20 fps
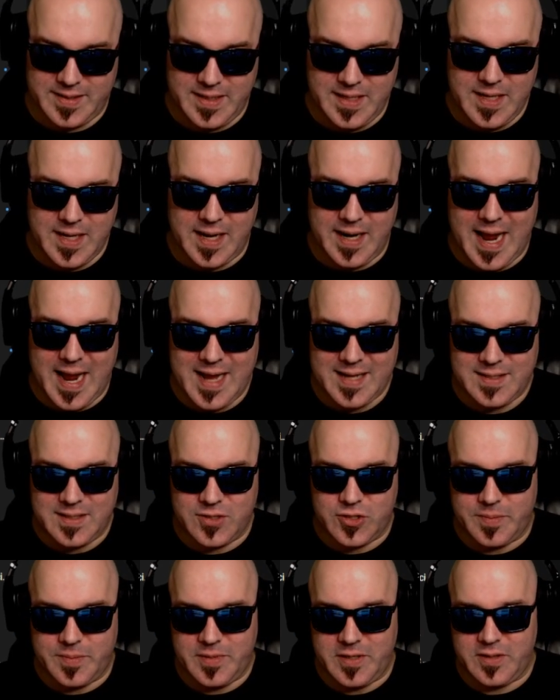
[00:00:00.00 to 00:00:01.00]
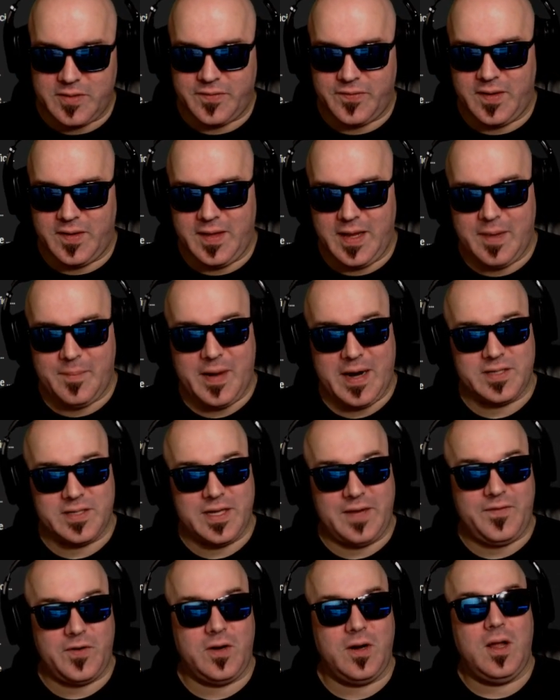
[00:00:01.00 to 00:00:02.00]
SC and asset stripping to fund the Empire's
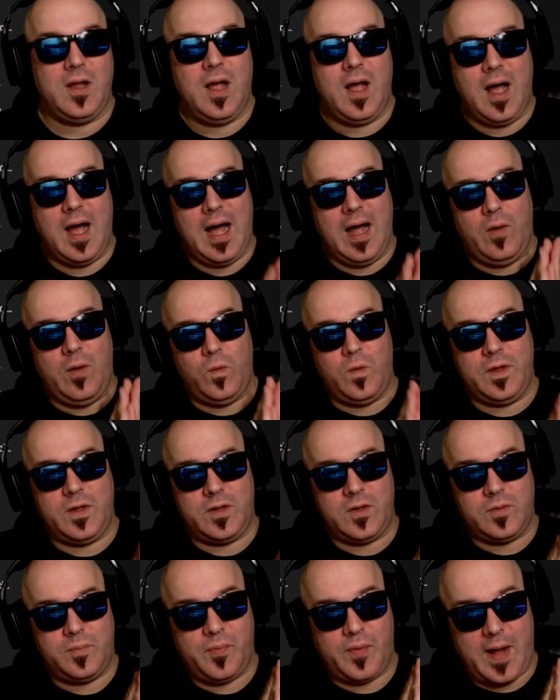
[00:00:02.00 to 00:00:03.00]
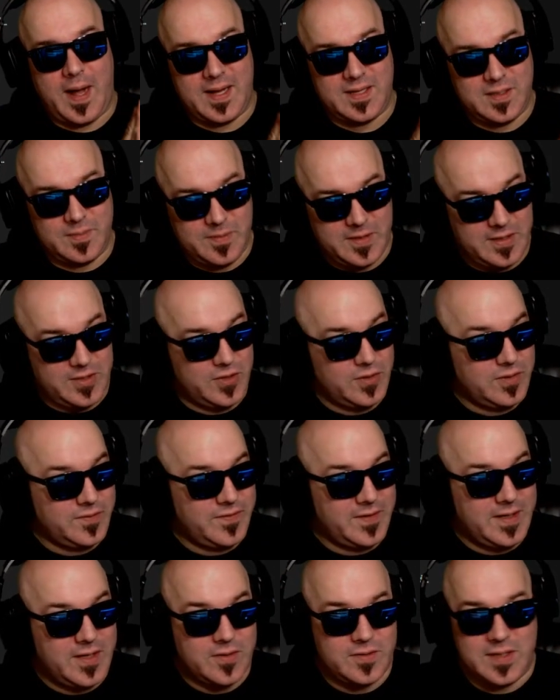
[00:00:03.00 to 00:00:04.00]
effort. I will possibly do a
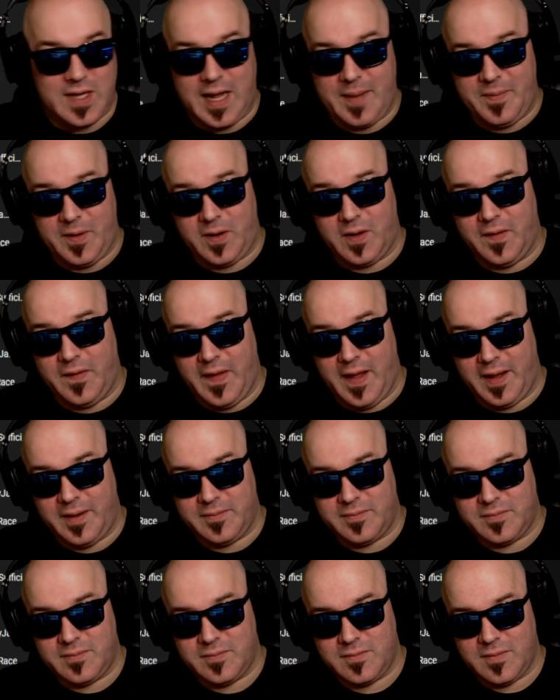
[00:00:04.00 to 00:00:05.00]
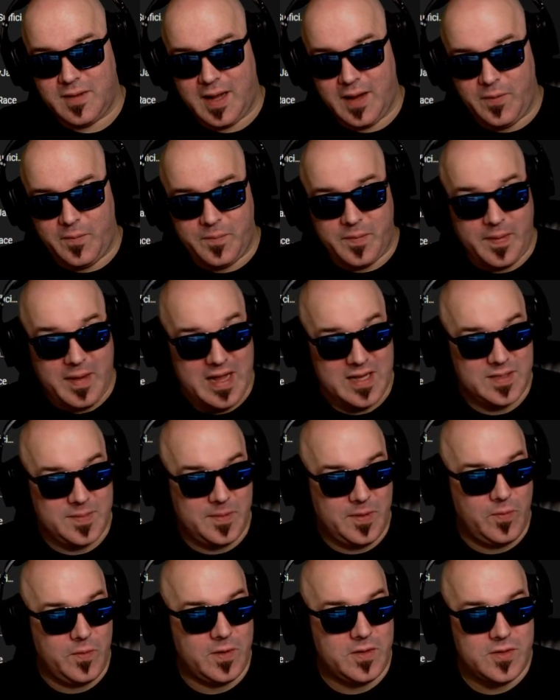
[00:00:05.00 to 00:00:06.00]
video topic on that. I
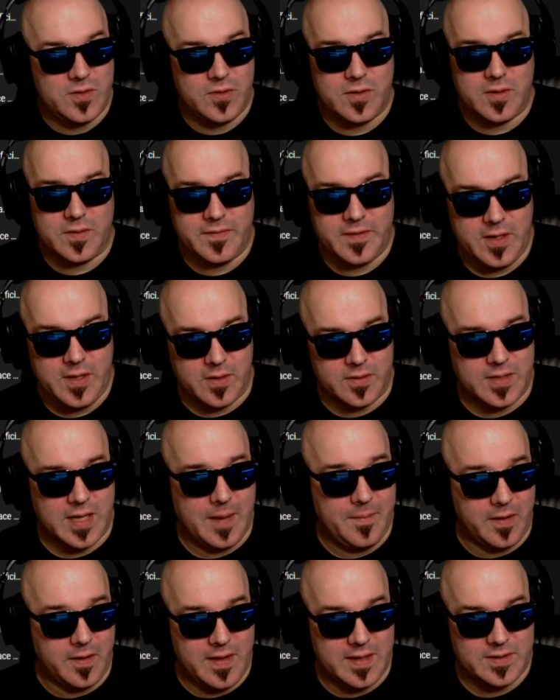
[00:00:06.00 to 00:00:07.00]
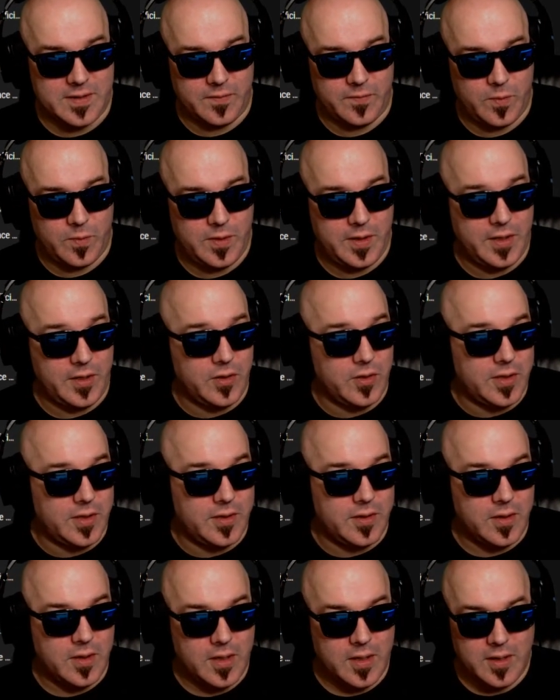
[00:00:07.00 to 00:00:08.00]
possibly will do a video topic. And that's a really
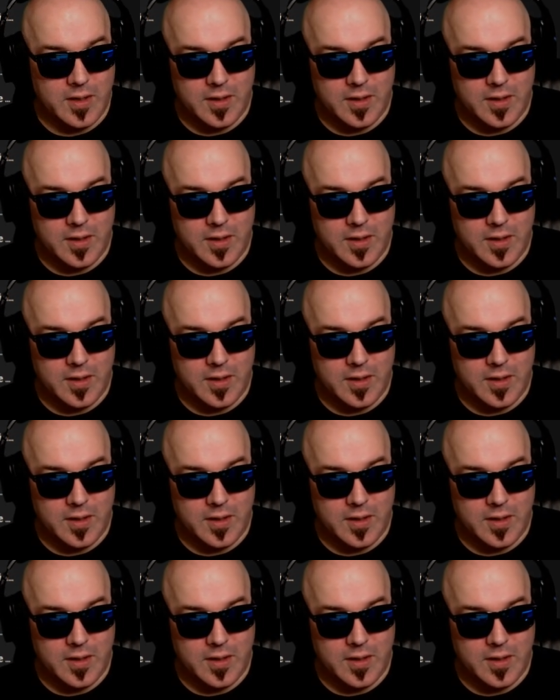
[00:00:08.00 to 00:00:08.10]
good,